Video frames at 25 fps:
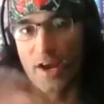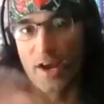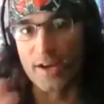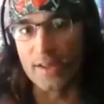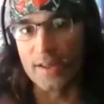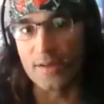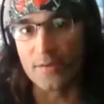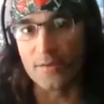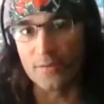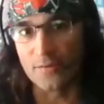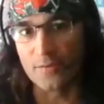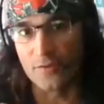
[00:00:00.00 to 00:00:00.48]

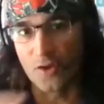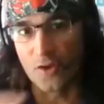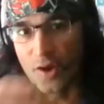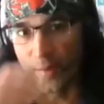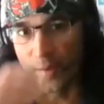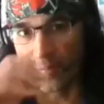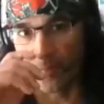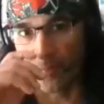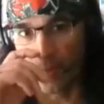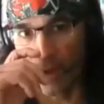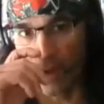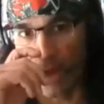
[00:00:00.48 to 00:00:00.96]
training
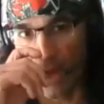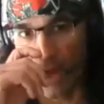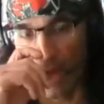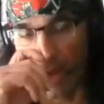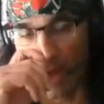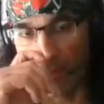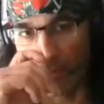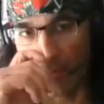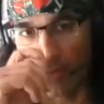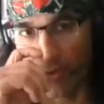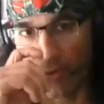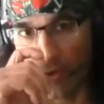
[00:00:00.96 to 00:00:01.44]
type
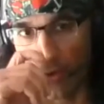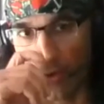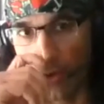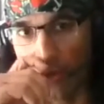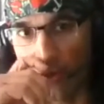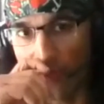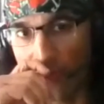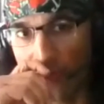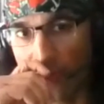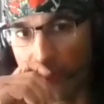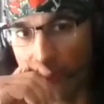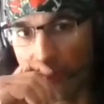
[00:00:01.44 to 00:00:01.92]

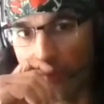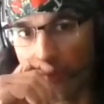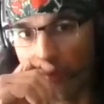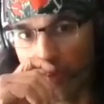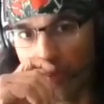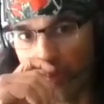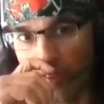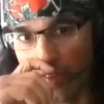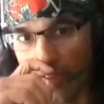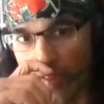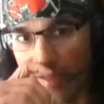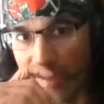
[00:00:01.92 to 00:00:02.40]
course.
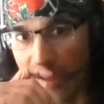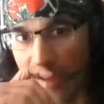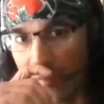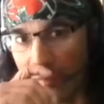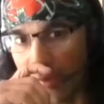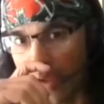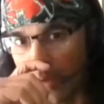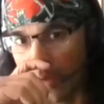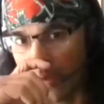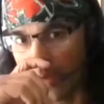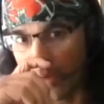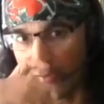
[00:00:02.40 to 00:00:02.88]
Was that
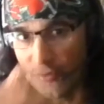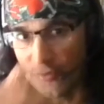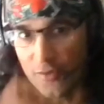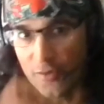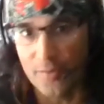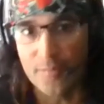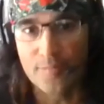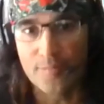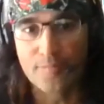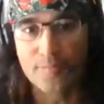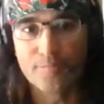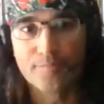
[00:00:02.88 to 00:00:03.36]
where you went
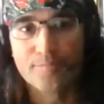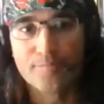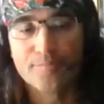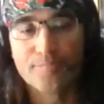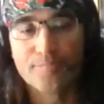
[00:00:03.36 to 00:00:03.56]
to?